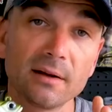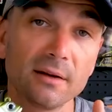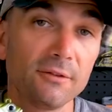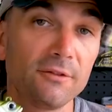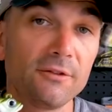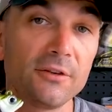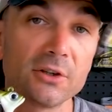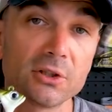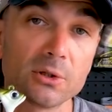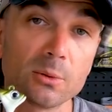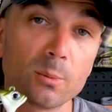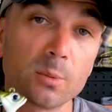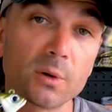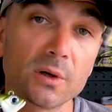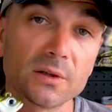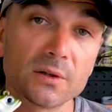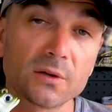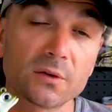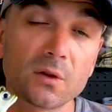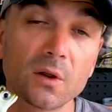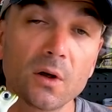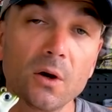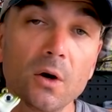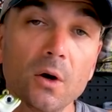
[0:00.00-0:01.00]
it and fishing
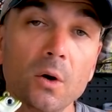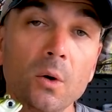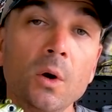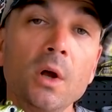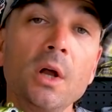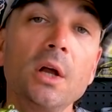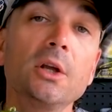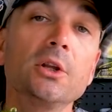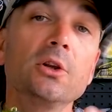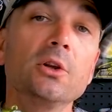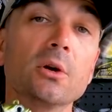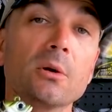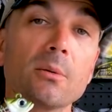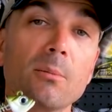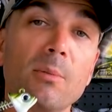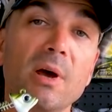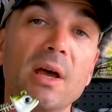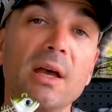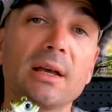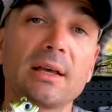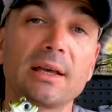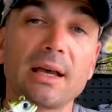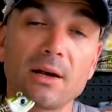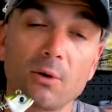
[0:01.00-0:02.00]
pretty slow, you can
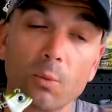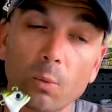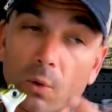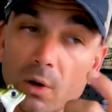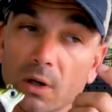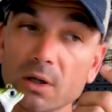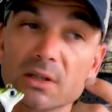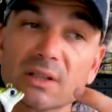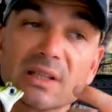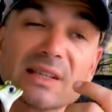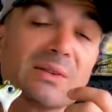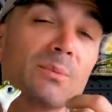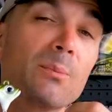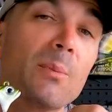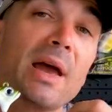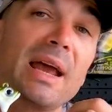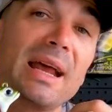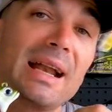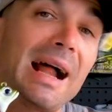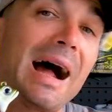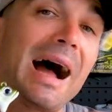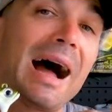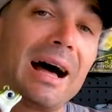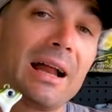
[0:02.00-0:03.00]
make kind of work this
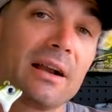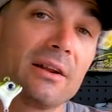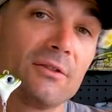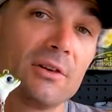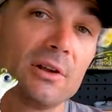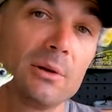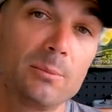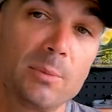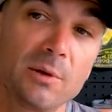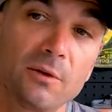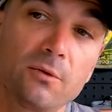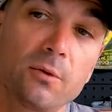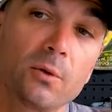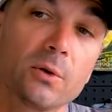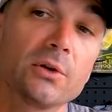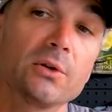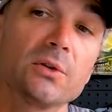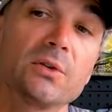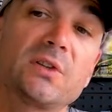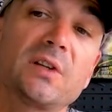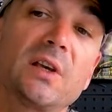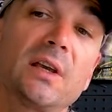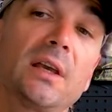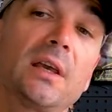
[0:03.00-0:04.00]
bait out of it before
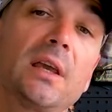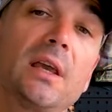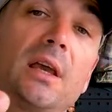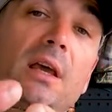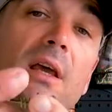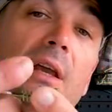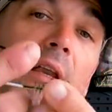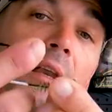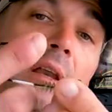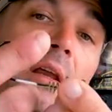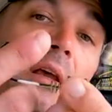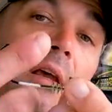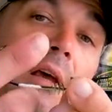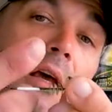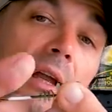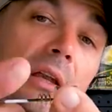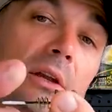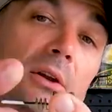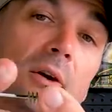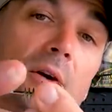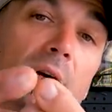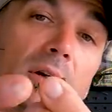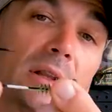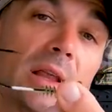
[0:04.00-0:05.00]
you sink in
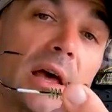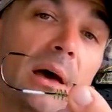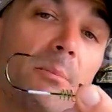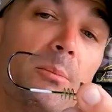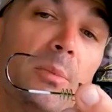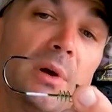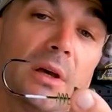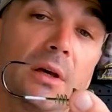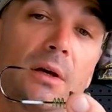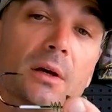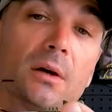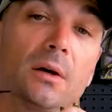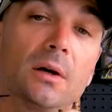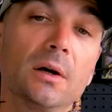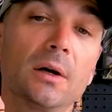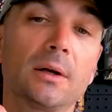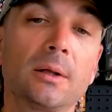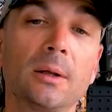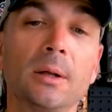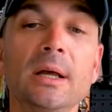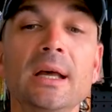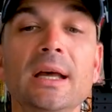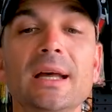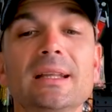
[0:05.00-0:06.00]
and you hook that big
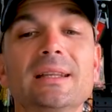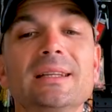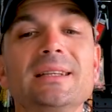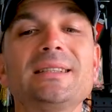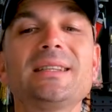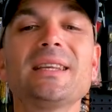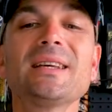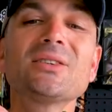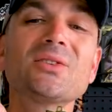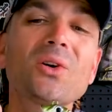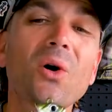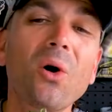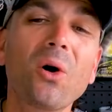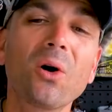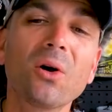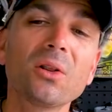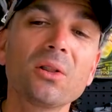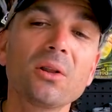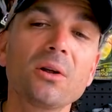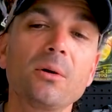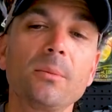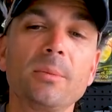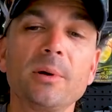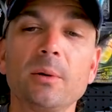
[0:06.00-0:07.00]
hook. These things are a
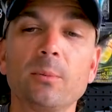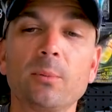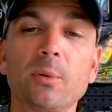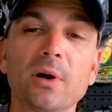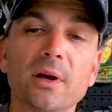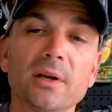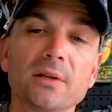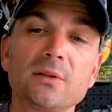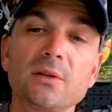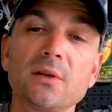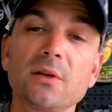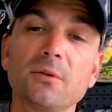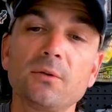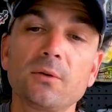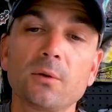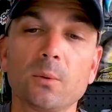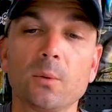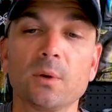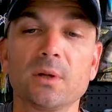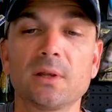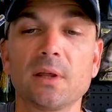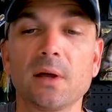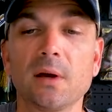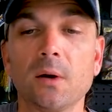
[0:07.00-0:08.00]
little bit pricey for
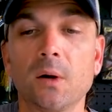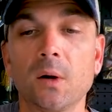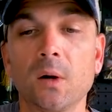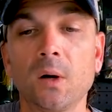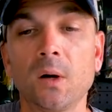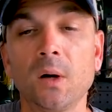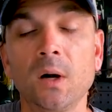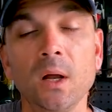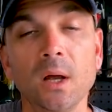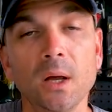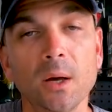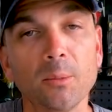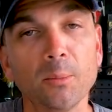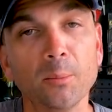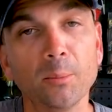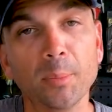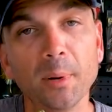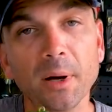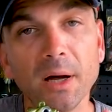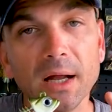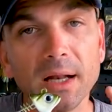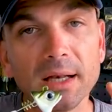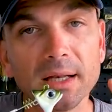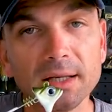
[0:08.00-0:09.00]
what they are,
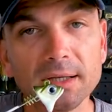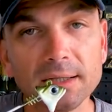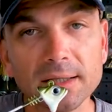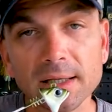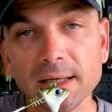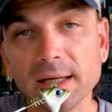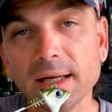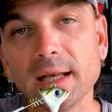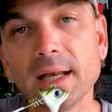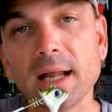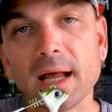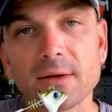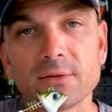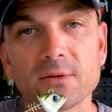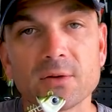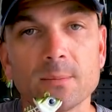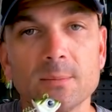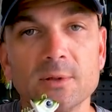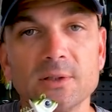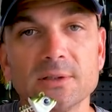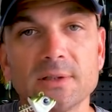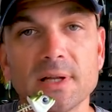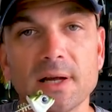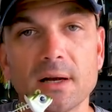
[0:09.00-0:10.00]
but you need to have
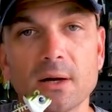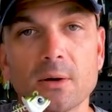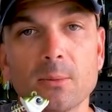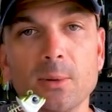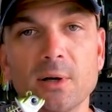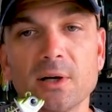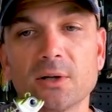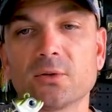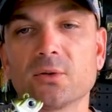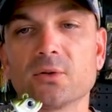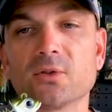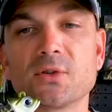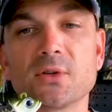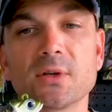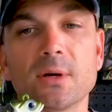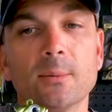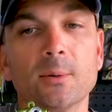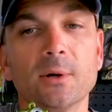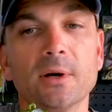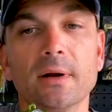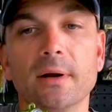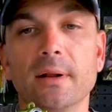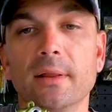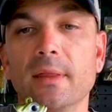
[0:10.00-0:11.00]
some in your tackle box for
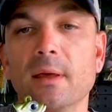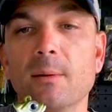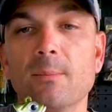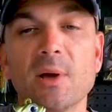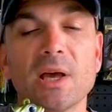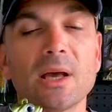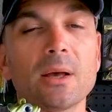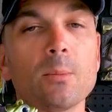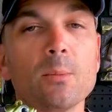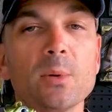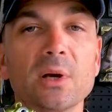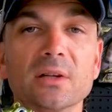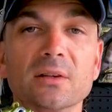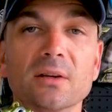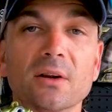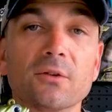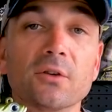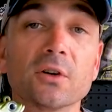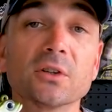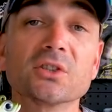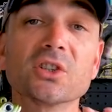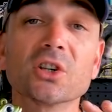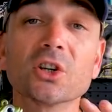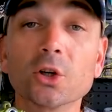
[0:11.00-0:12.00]
summer. They make a big
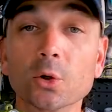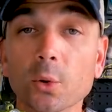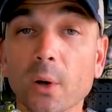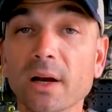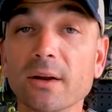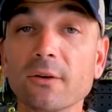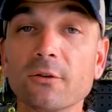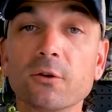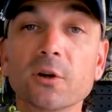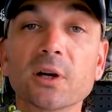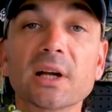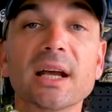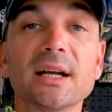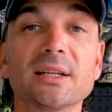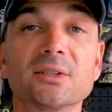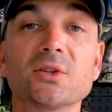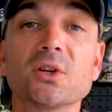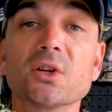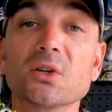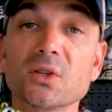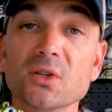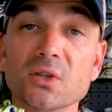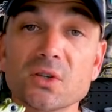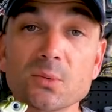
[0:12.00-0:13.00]
difference. They're great for
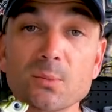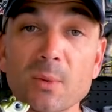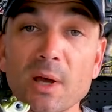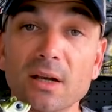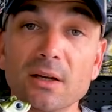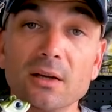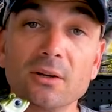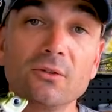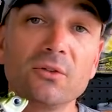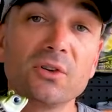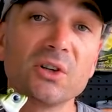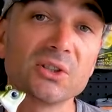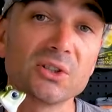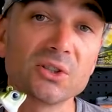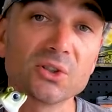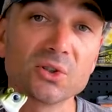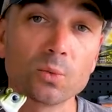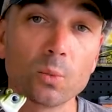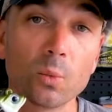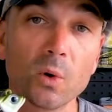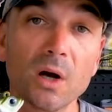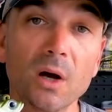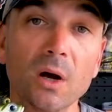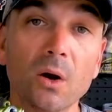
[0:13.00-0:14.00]
catching suspended fish
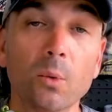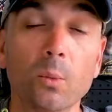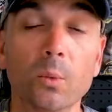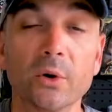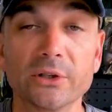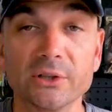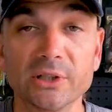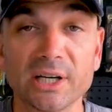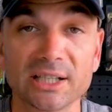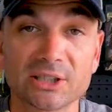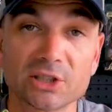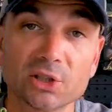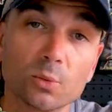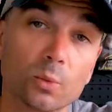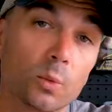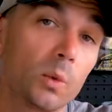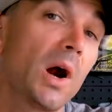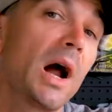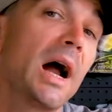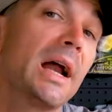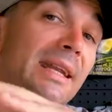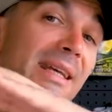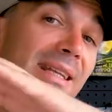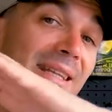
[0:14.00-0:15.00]
as well when you're actually
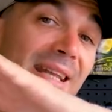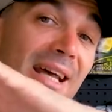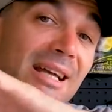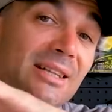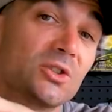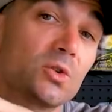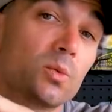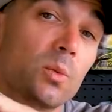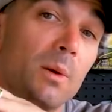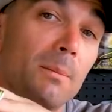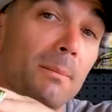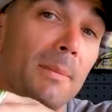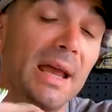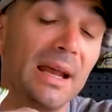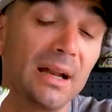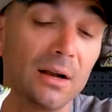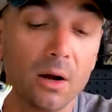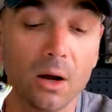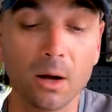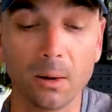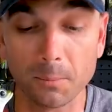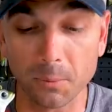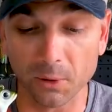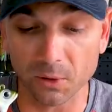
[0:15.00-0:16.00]
riding that swim
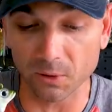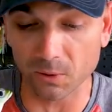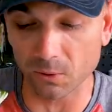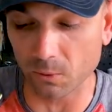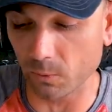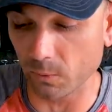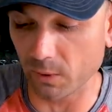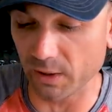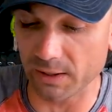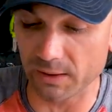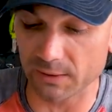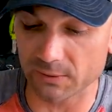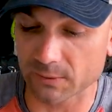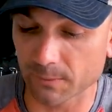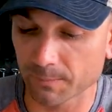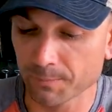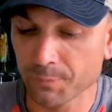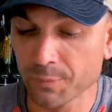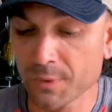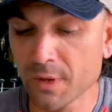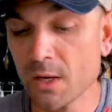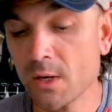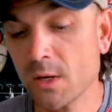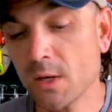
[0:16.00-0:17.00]
bait up a little ways.
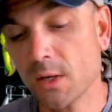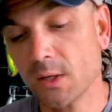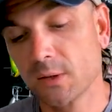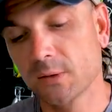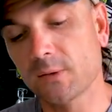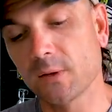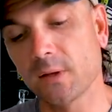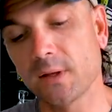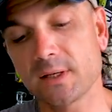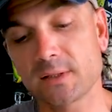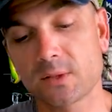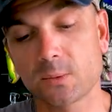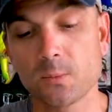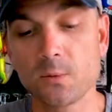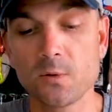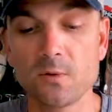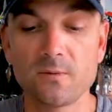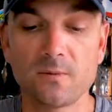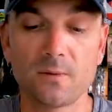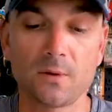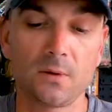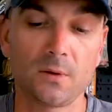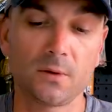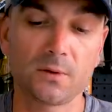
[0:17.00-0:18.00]
So let's
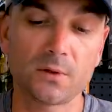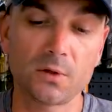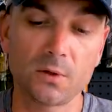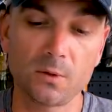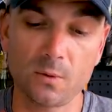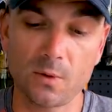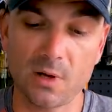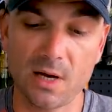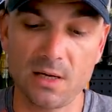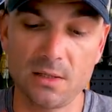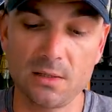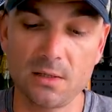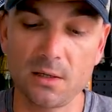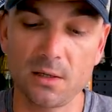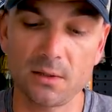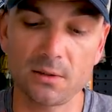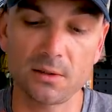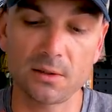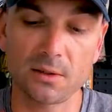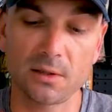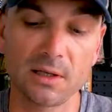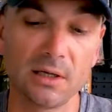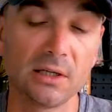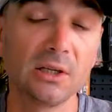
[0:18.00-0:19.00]
move on to
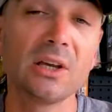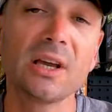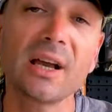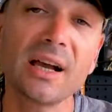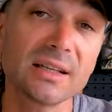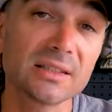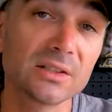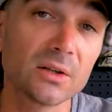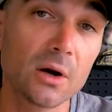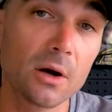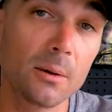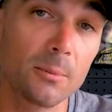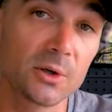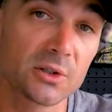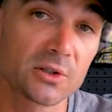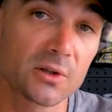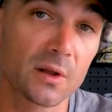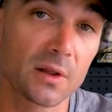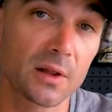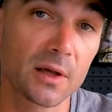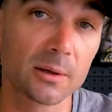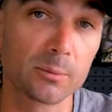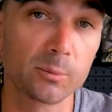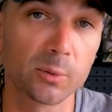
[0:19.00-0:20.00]
another thing. You guys know how
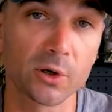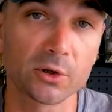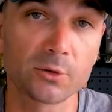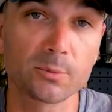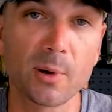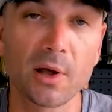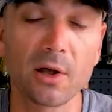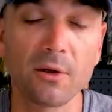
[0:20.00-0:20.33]
much I like brush